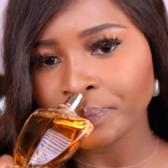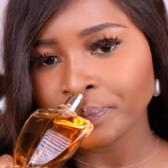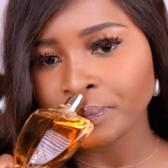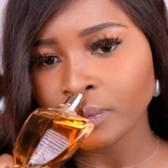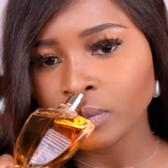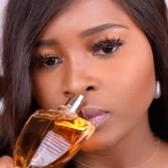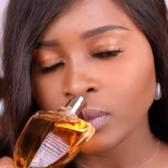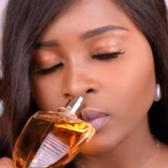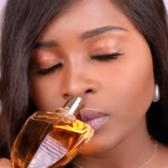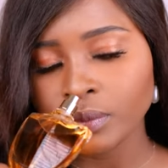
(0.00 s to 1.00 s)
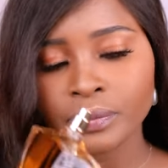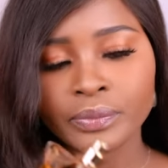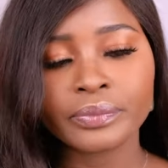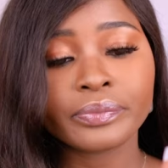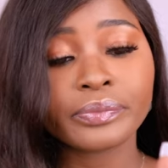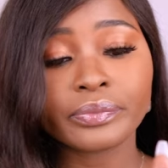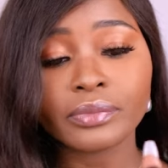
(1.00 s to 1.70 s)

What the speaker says: Nothing is said.